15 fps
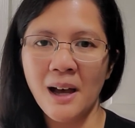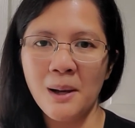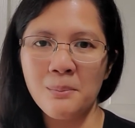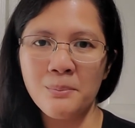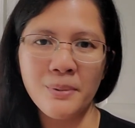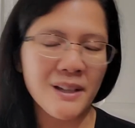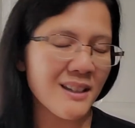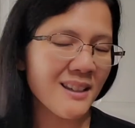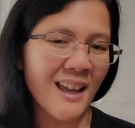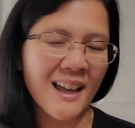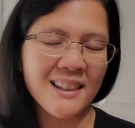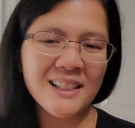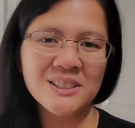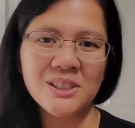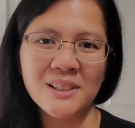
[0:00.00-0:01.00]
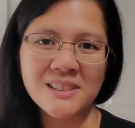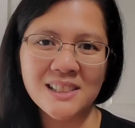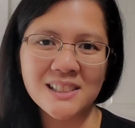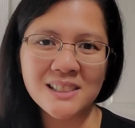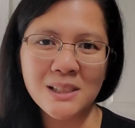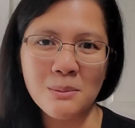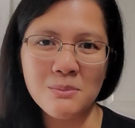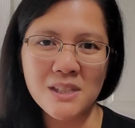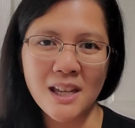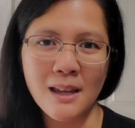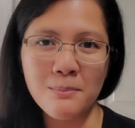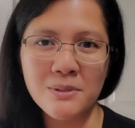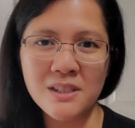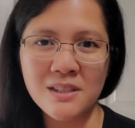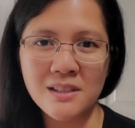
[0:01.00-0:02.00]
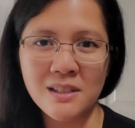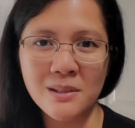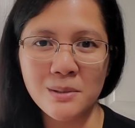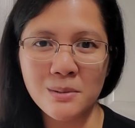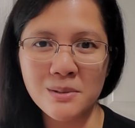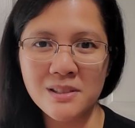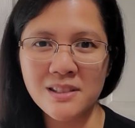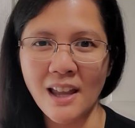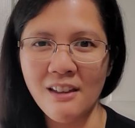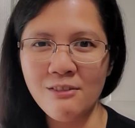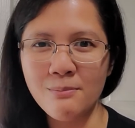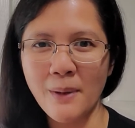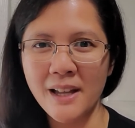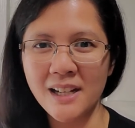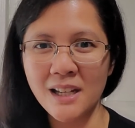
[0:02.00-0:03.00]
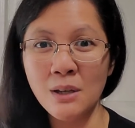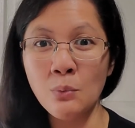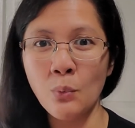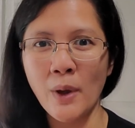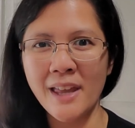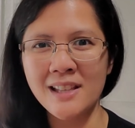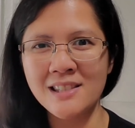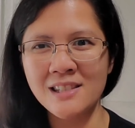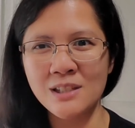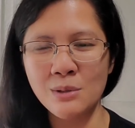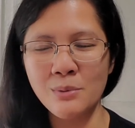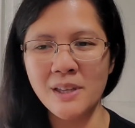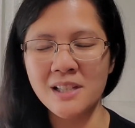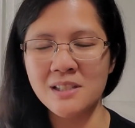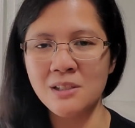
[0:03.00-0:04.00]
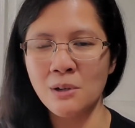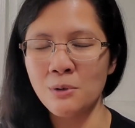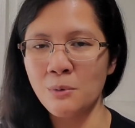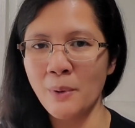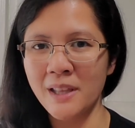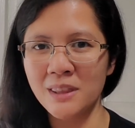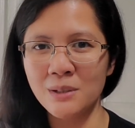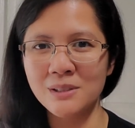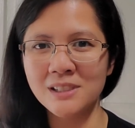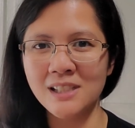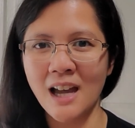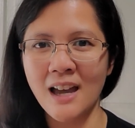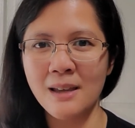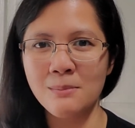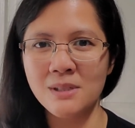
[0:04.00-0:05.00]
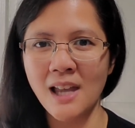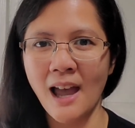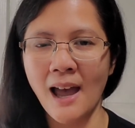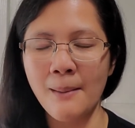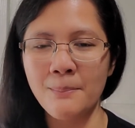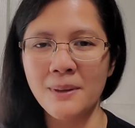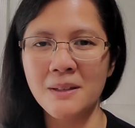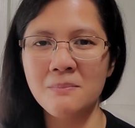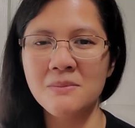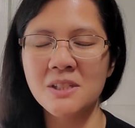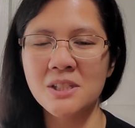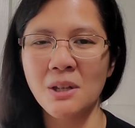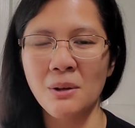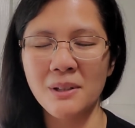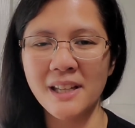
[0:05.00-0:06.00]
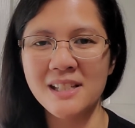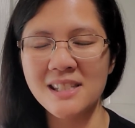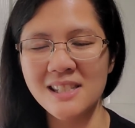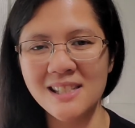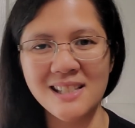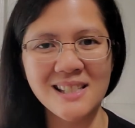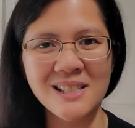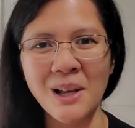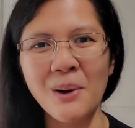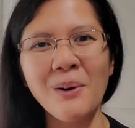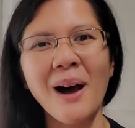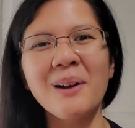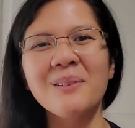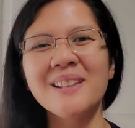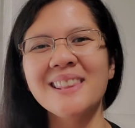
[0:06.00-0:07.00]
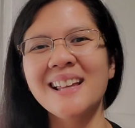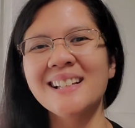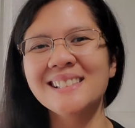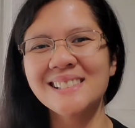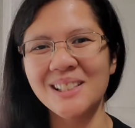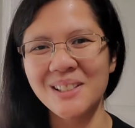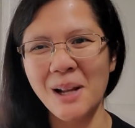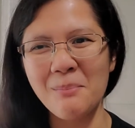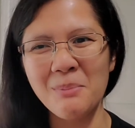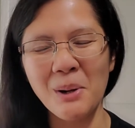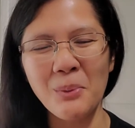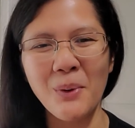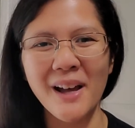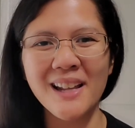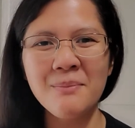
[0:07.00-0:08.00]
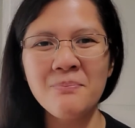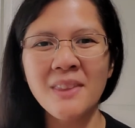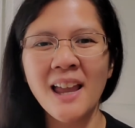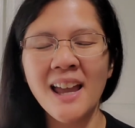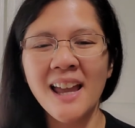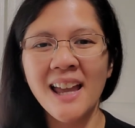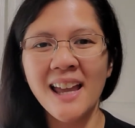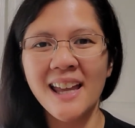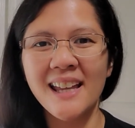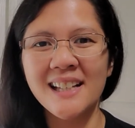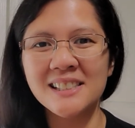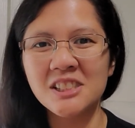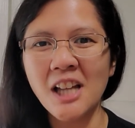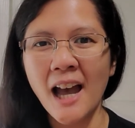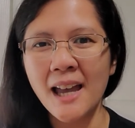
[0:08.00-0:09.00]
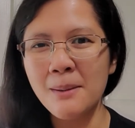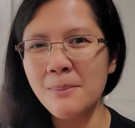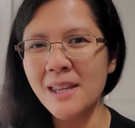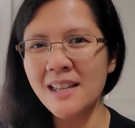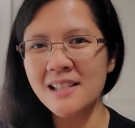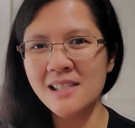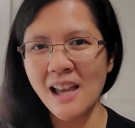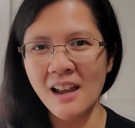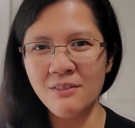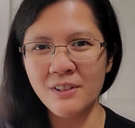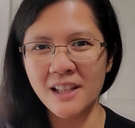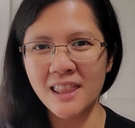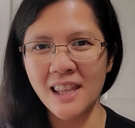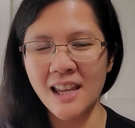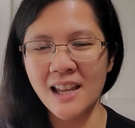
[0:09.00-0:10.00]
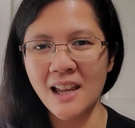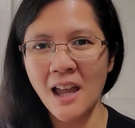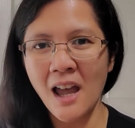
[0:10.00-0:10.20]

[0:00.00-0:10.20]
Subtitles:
But yeah, these are just some tips to save money when doing so, when those times happen. So let's just go on with it. So number 1 is timing is everything.